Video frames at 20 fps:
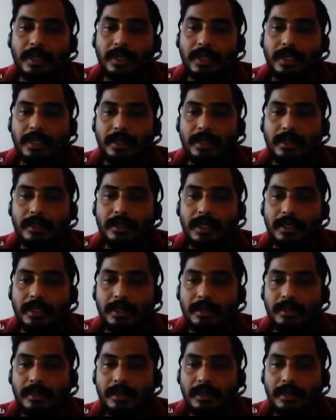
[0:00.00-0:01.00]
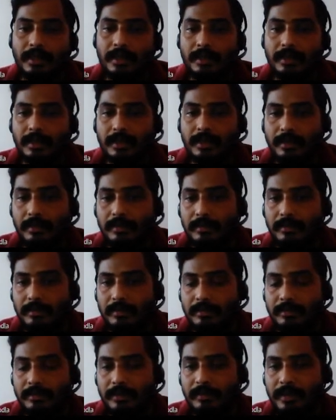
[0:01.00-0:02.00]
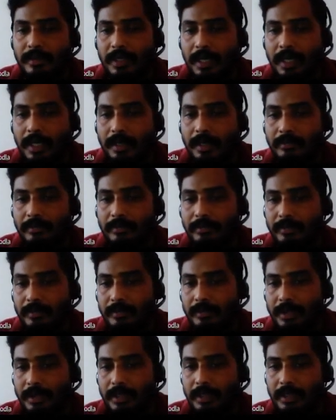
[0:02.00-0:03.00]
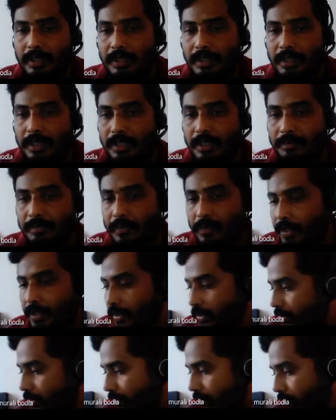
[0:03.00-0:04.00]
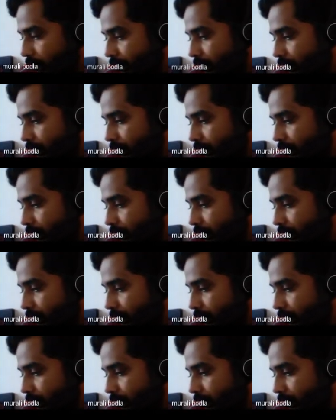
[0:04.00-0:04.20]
And then we will have yield point.